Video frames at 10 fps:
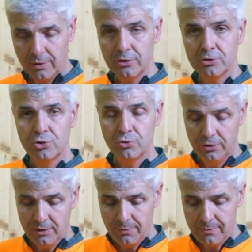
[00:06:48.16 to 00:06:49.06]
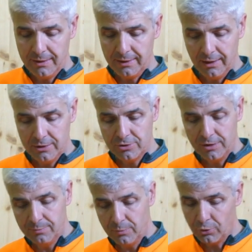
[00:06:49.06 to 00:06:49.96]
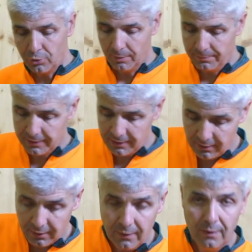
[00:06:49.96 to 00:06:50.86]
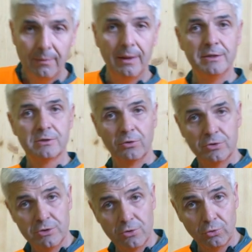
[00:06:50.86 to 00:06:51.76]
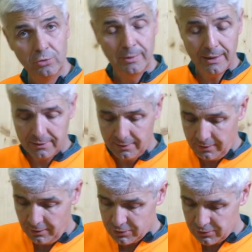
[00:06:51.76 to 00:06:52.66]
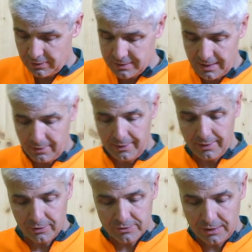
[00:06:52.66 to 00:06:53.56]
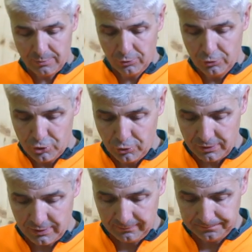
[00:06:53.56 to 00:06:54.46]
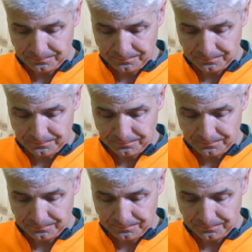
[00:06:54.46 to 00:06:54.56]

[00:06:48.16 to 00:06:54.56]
Don't move your entire body, as then you'll be making a round body movement. Just your elbow and shoulder.